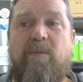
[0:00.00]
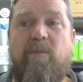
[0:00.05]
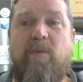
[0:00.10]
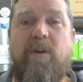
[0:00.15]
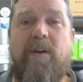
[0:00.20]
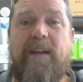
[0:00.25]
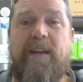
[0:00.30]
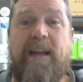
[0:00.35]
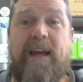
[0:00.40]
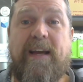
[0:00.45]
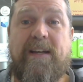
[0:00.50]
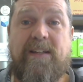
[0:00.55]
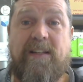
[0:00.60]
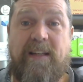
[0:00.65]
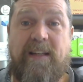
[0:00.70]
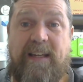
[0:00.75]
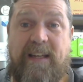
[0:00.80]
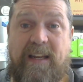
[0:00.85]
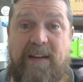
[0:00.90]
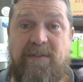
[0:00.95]
it
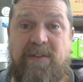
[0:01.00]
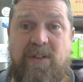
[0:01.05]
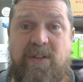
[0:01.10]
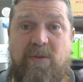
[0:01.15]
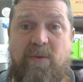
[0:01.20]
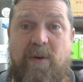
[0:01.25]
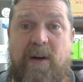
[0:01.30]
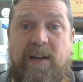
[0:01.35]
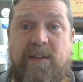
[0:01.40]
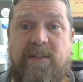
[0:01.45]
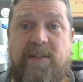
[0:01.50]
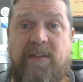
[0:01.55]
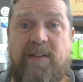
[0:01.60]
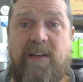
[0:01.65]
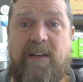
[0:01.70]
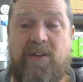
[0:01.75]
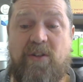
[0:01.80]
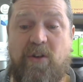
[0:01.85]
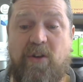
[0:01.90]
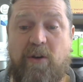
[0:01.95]
actually gives to us
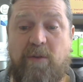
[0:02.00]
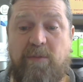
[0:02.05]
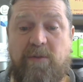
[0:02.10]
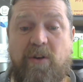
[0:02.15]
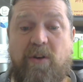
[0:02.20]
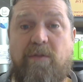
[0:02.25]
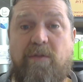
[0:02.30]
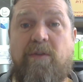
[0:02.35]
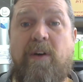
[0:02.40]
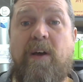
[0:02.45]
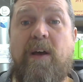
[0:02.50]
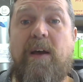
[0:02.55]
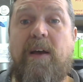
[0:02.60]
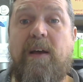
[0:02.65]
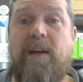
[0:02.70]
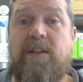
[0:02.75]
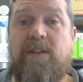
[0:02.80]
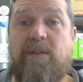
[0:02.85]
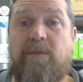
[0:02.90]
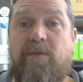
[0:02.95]
in terms of
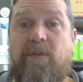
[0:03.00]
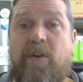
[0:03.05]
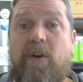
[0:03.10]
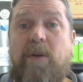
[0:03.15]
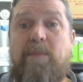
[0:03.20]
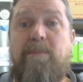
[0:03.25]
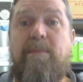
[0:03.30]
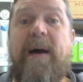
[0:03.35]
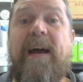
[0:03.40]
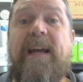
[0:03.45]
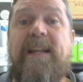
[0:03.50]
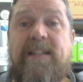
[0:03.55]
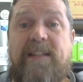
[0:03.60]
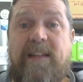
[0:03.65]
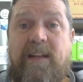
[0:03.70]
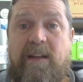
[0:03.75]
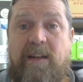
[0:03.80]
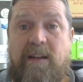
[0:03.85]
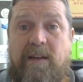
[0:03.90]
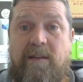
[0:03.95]
some very
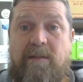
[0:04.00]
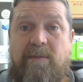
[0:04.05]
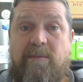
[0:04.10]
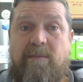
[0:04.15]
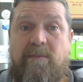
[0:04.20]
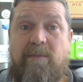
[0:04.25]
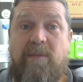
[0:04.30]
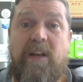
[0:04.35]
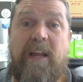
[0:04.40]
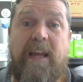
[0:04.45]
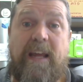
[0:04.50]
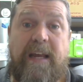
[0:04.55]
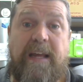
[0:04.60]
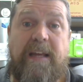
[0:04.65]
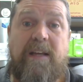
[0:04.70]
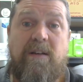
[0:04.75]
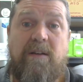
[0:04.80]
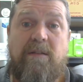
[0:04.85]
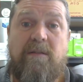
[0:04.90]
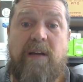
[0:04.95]
basic
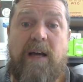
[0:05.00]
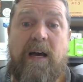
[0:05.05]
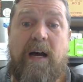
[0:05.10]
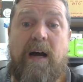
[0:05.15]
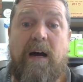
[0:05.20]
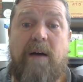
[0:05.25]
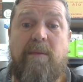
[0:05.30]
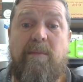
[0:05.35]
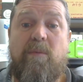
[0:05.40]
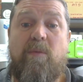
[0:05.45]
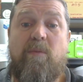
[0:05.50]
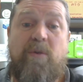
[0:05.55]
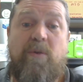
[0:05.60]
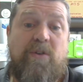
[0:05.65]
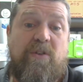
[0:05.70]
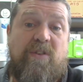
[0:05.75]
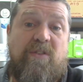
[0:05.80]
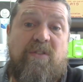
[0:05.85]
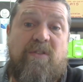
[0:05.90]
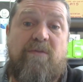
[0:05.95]
need,
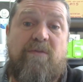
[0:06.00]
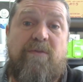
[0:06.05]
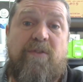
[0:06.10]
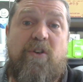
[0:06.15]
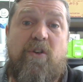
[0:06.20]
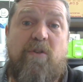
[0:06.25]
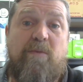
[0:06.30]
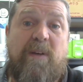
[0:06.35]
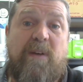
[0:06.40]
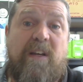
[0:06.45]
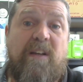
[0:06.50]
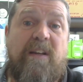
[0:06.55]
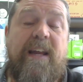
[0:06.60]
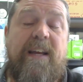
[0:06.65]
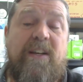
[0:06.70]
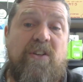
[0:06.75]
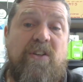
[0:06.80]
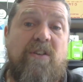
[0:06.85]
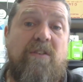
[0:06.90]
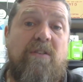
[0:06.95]
which is of human
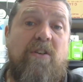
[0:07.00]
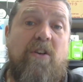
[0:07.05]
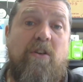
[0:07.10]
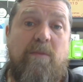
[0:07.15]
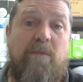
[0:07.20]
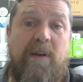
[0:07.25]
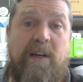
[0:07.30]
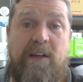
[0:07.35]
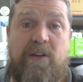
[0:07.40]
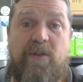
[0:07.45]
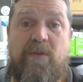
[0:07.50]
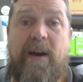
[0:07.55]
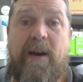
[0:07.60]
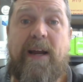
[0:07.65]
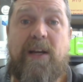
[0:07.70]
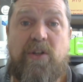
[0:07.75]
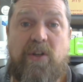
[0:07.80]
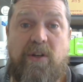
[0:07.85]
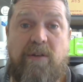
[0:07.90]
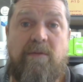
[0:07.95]
connection, human
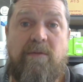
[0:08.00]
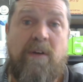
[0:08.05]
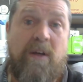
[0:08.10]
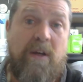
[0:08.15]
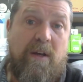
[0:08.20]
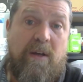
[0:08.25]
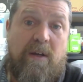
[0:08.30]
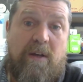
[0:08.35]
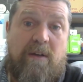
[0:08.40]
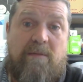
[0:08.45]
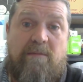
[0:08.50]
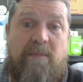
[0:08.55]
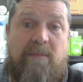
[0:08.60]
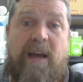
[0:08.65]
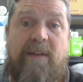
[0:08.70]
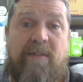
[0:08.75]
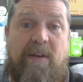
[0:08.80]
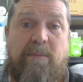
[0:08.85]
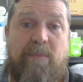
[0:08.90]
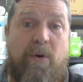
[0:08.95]
interaction,
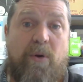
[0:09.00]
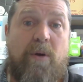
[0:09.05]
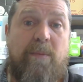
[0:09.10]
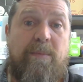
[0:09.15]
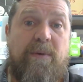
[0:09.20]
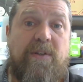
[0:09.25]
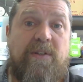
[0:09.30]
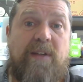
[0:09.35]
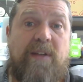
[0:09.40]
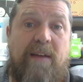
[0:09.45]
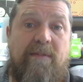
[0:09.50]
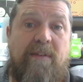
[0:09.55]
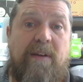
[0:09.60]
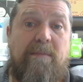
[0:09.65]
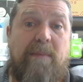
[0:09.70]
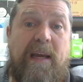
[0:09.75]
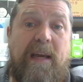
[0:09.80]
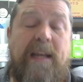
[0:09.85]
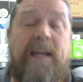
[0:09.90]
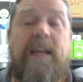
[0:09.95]
having purpose, having
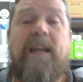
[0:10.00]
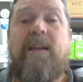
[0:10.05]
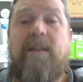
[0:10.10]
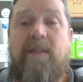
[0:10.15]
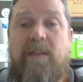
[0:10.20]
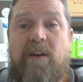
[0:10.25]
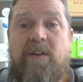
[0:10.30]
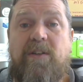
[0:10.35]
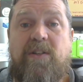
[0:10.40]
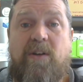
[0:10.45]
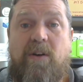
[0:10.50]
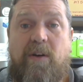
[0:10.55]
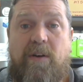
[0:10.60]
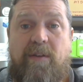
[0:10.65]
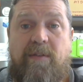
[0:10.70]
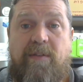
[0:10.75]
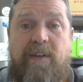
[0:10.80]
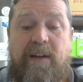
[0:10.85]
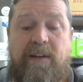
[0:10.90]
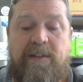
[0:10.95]
meaning, those kind
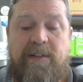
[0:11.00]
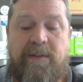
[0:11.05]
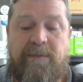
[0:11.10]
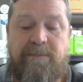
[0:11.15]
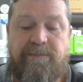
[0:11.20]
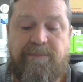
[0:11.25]
of things.